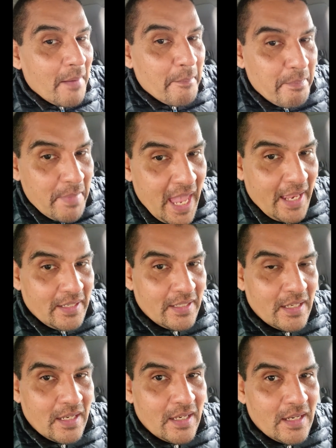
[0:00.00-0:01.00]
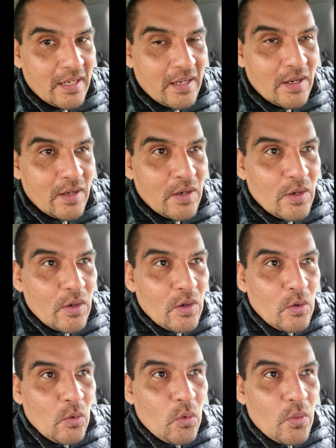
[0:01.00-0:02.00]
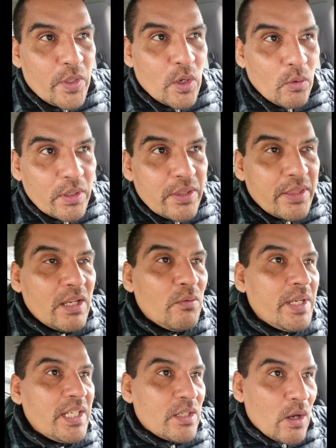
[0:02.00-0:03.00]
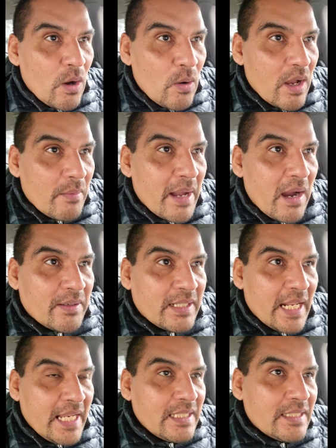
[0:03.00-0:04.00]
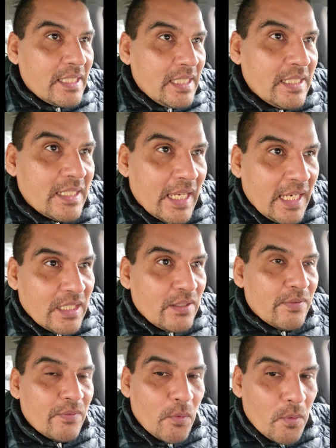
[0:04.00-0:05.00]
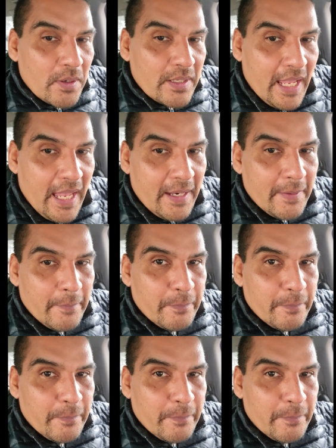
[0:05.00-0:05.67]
met. The only thing we know about 1994 Dad